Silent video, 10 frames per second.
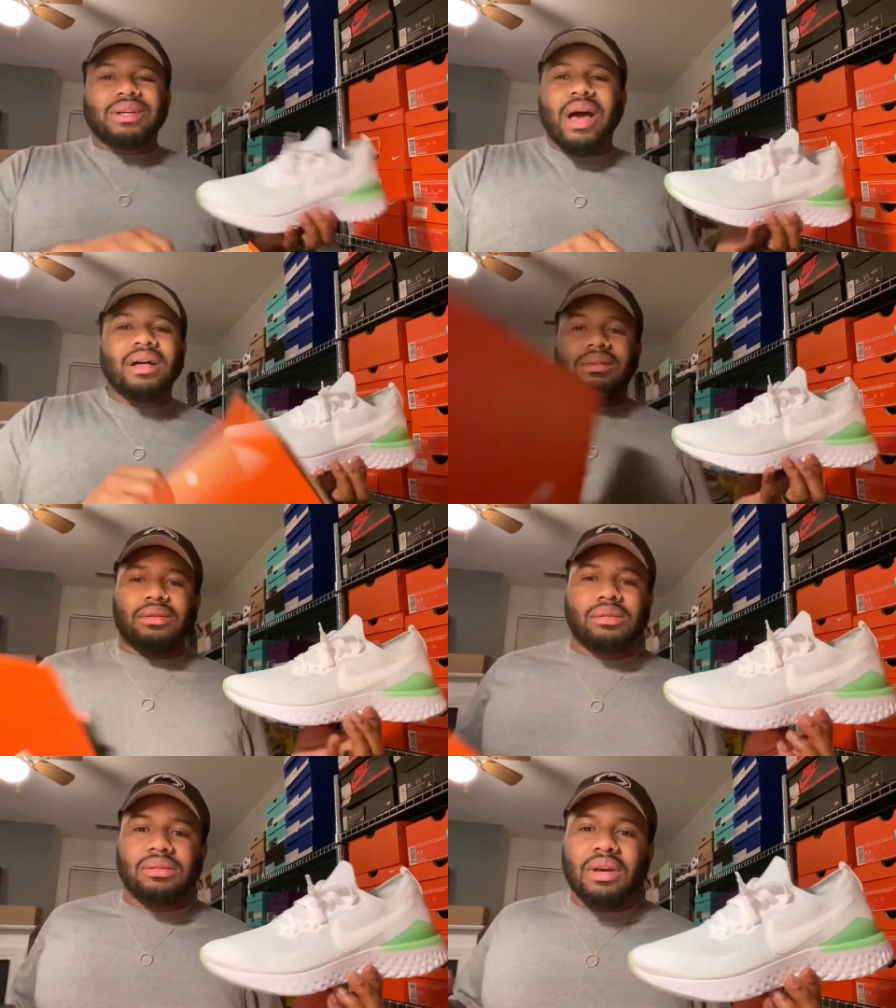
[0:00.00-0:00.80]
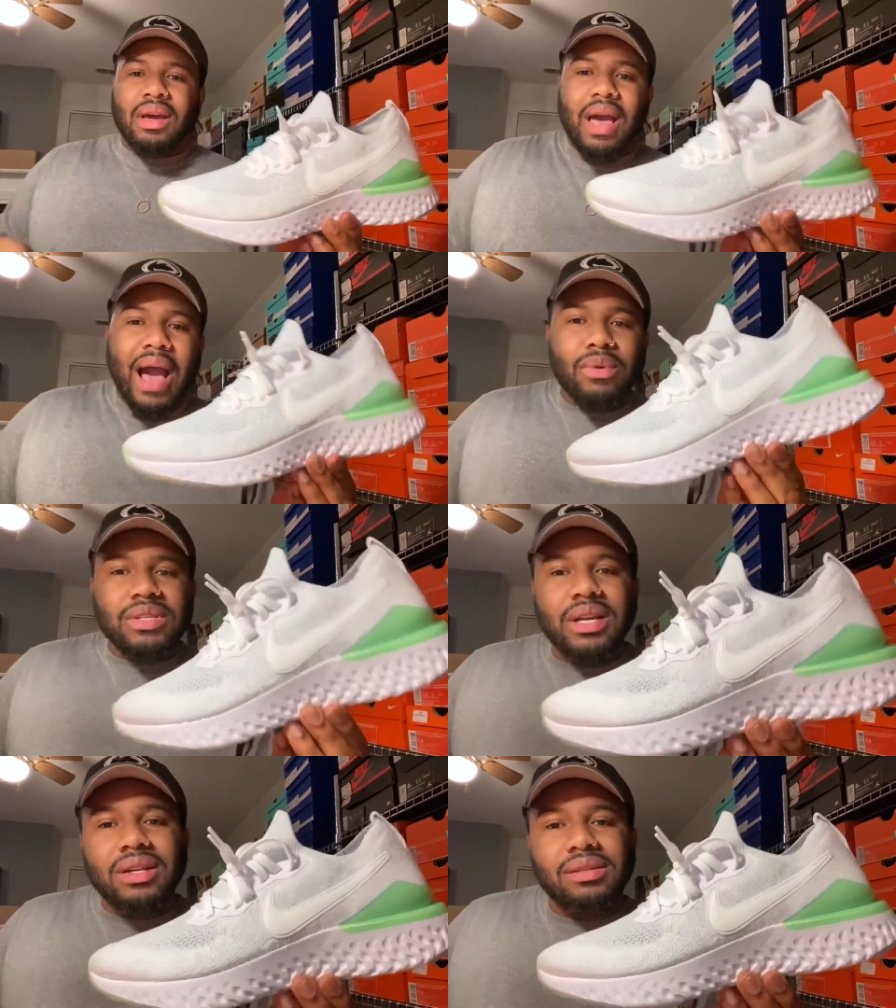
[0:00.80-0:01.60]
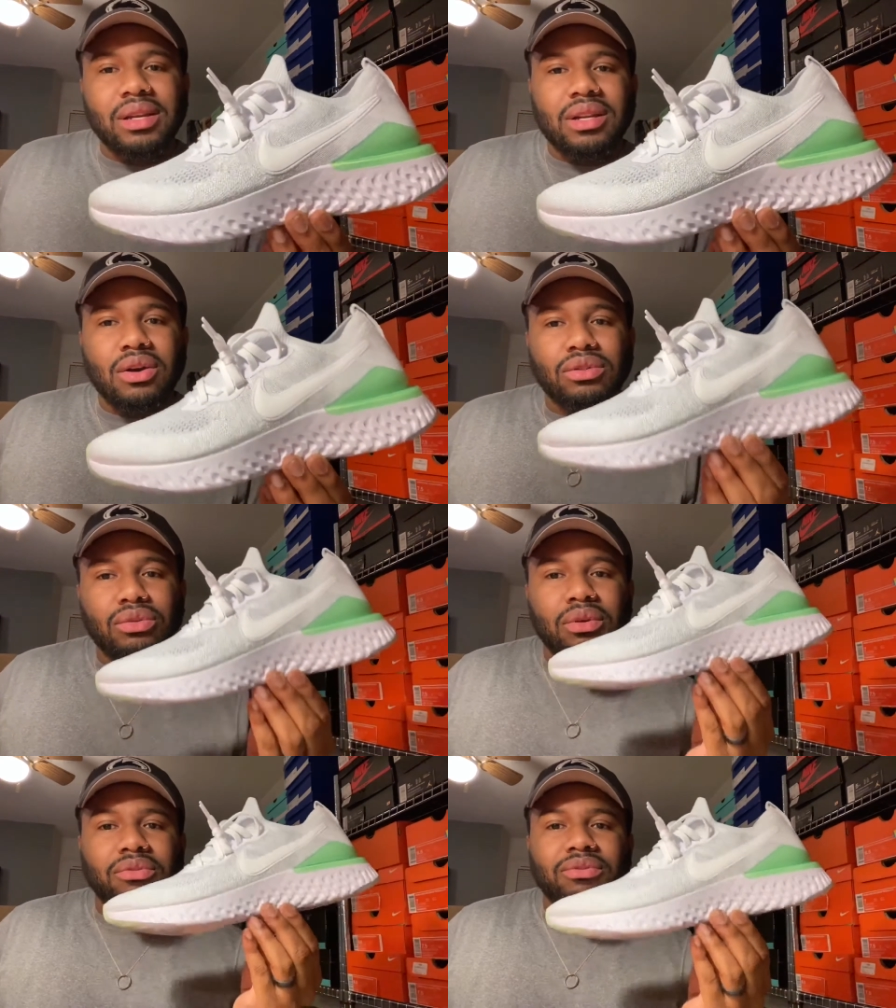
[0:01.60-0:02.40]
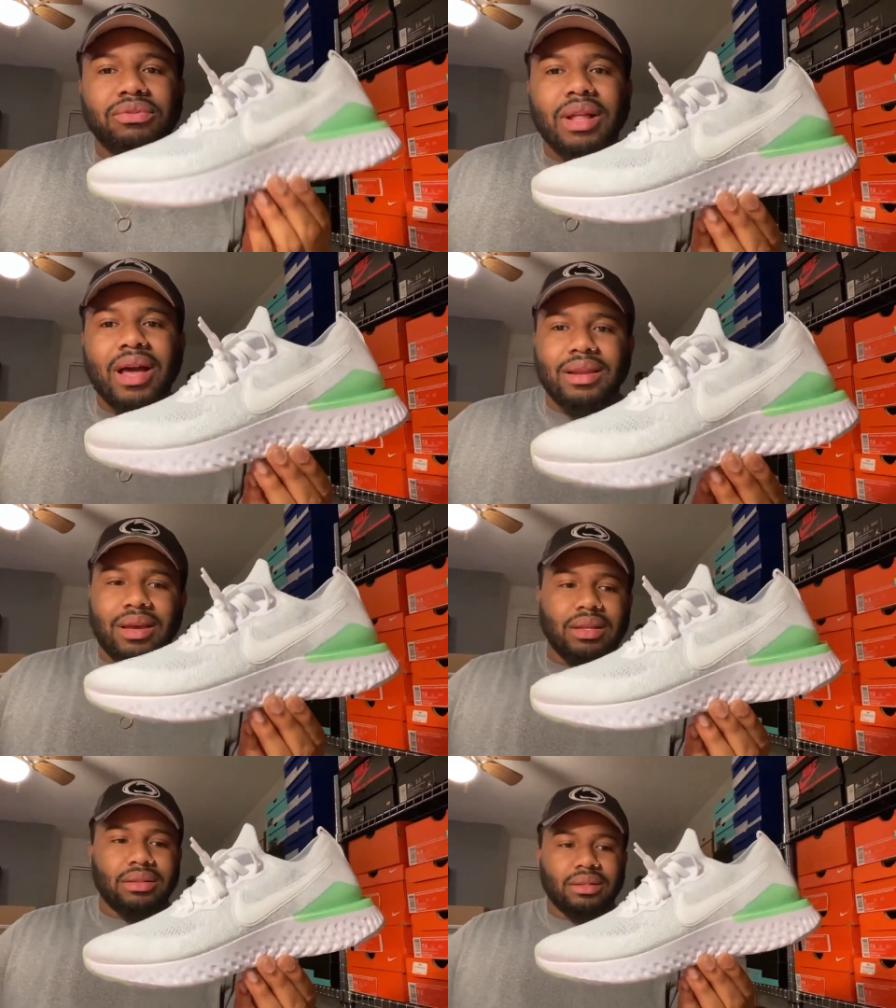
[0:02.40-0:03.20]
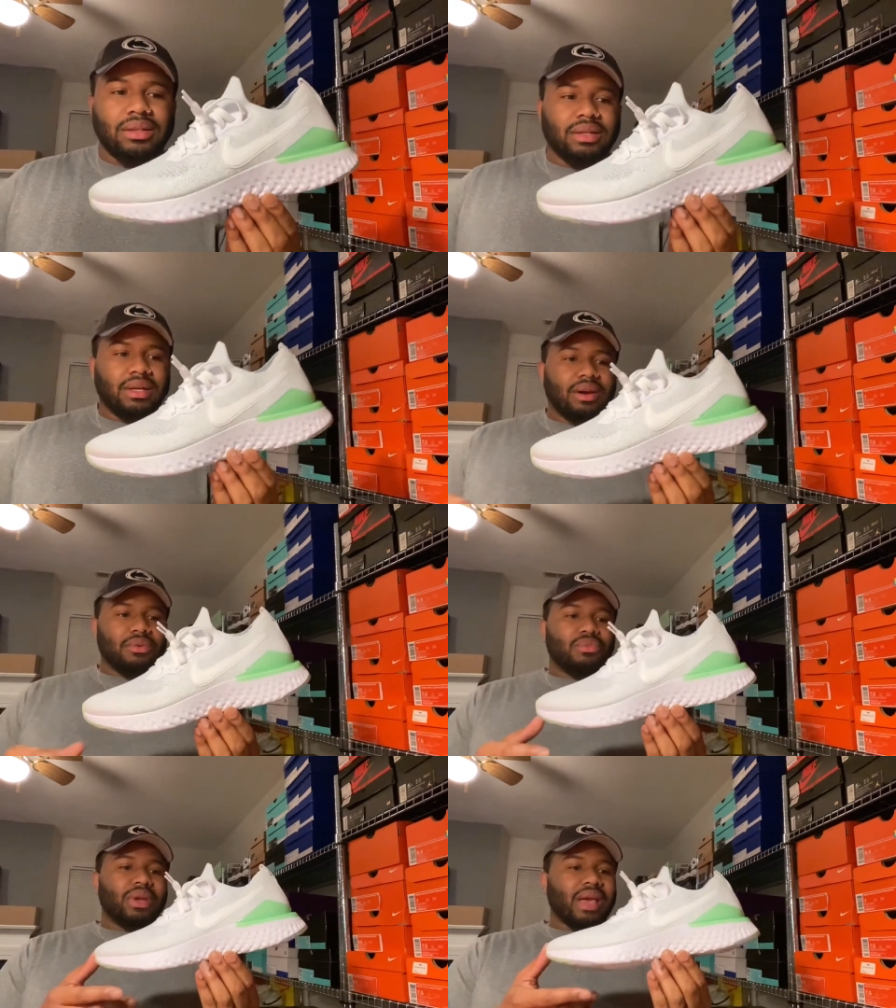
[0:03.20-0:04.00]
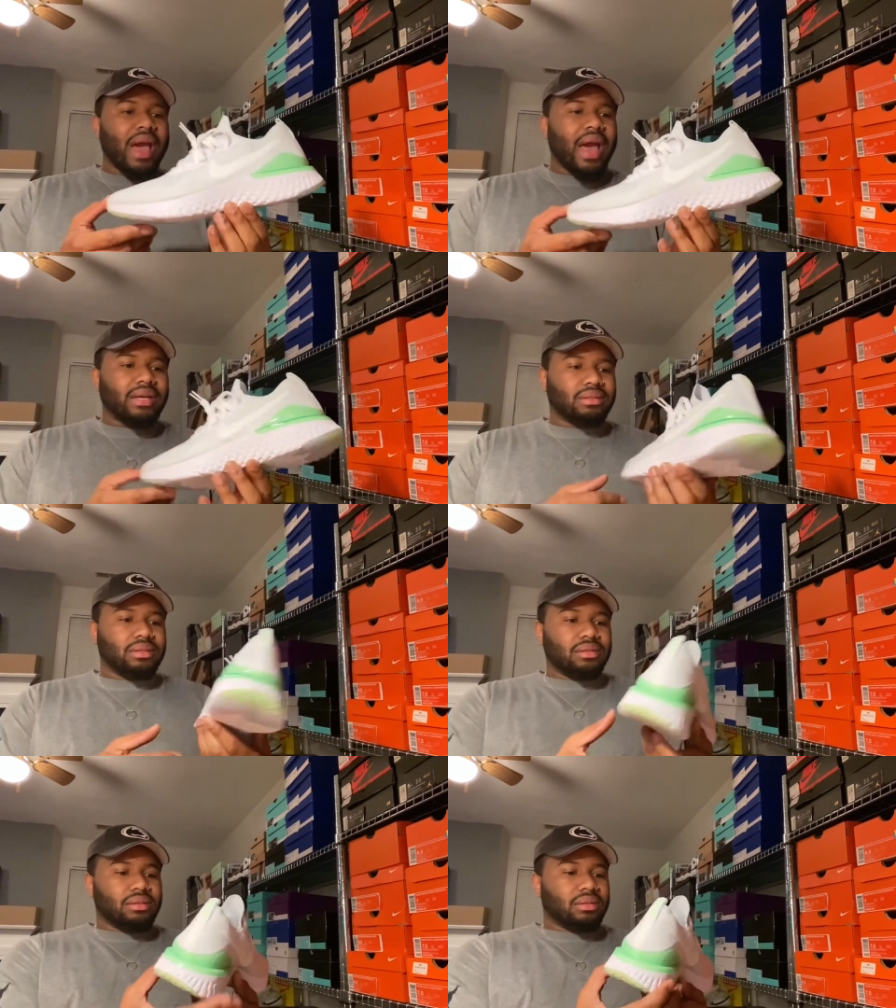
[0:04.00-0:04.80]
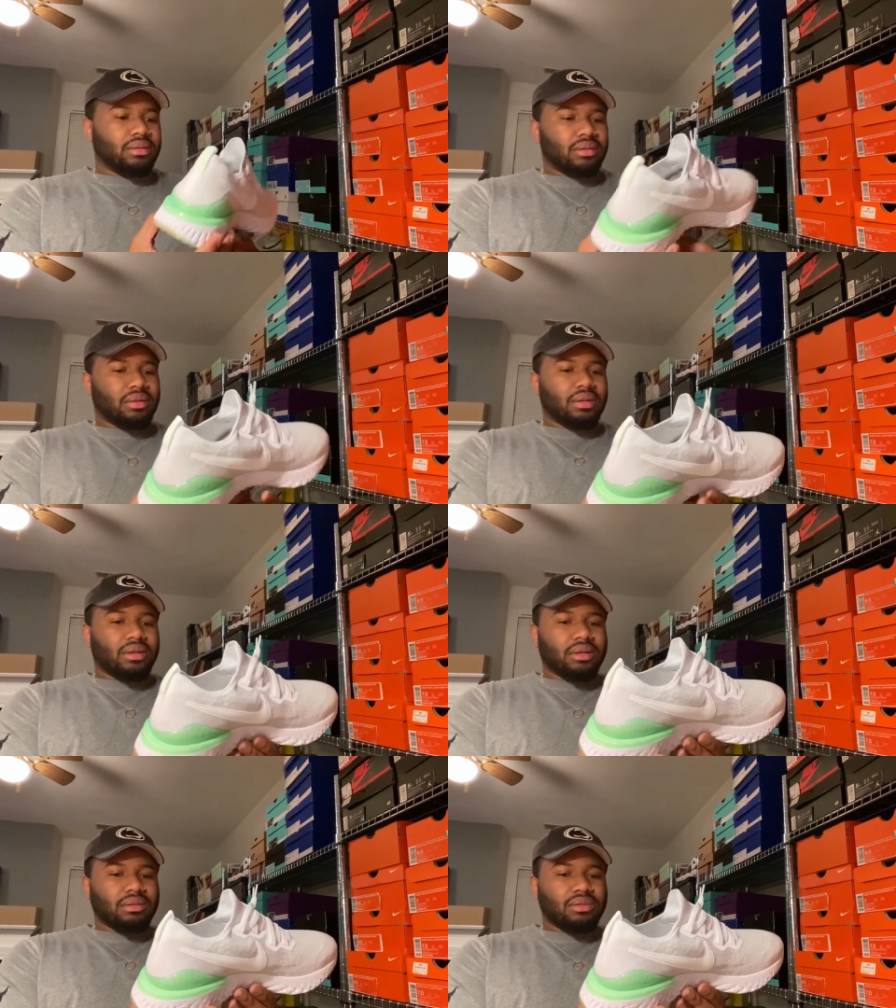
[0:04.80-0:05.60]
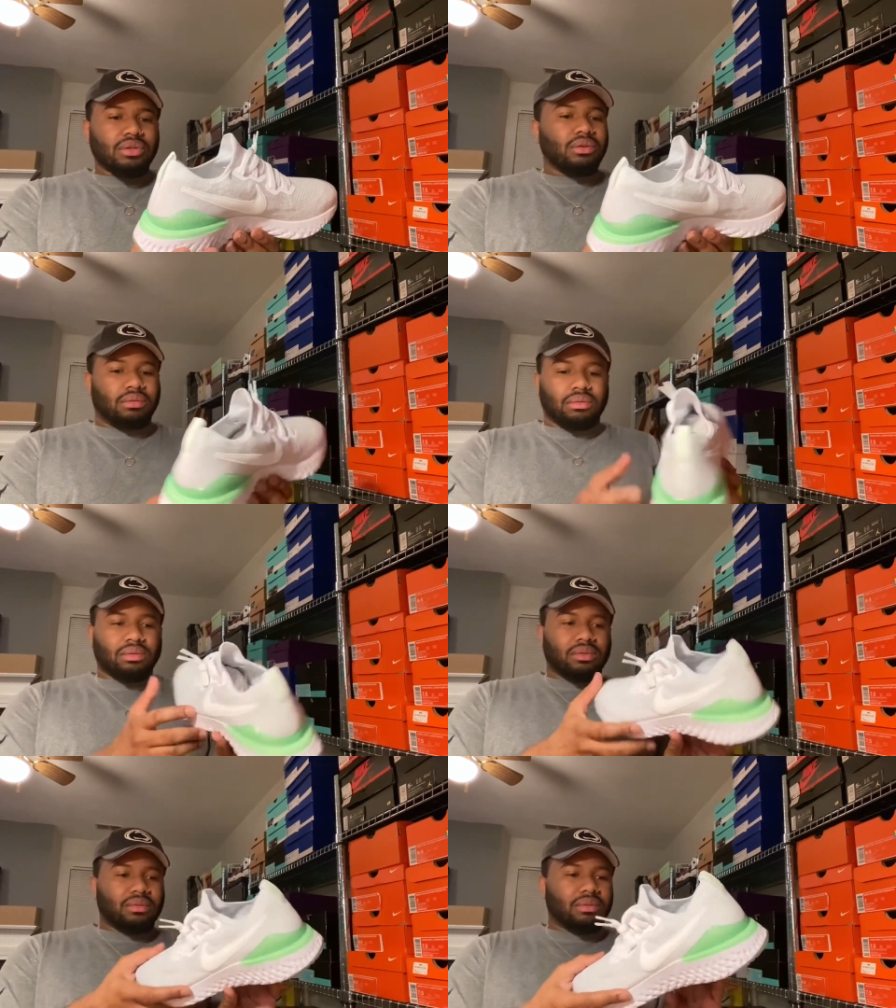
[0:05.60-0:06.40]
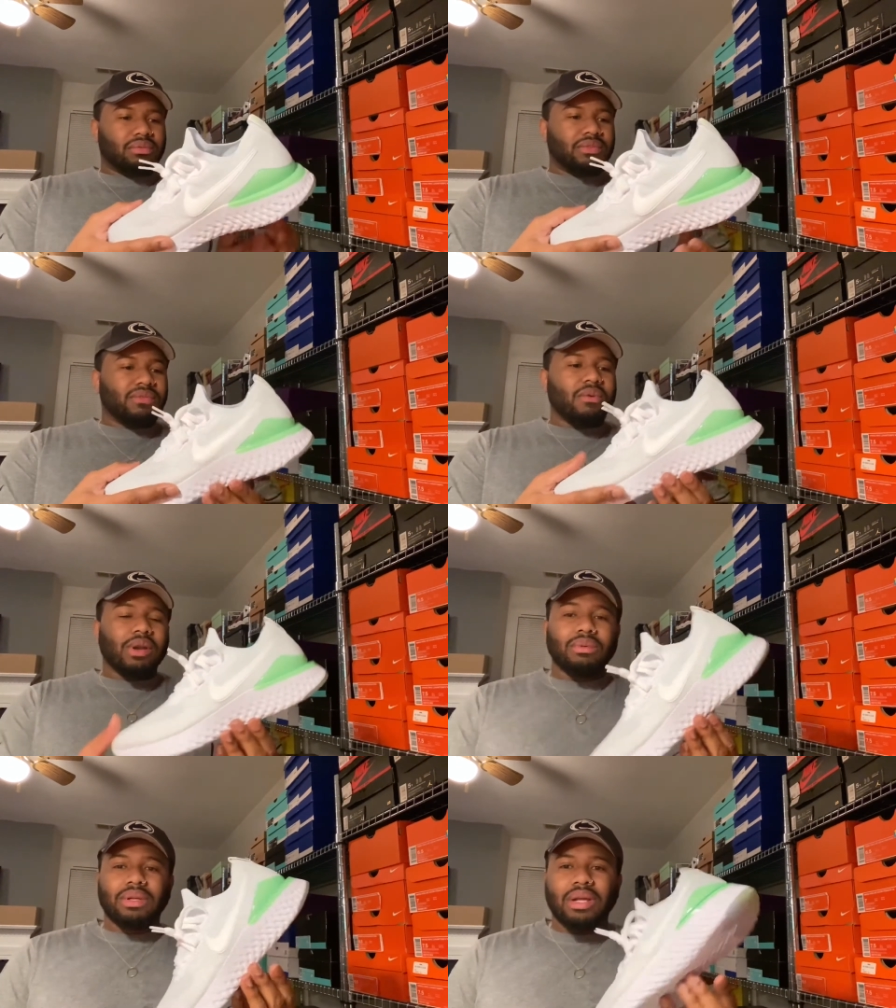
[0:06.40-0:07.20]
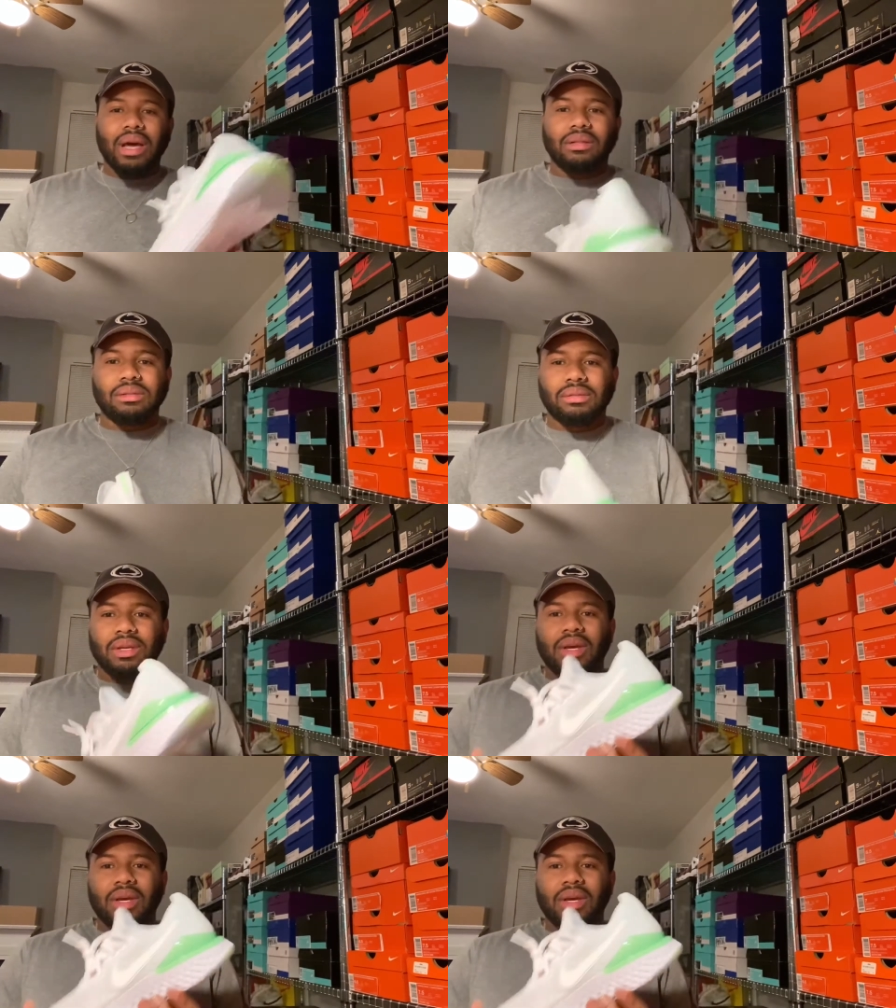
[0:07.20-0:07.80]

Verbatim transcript: $41. How was I gonna say no to a Flyknit React 2 for $41?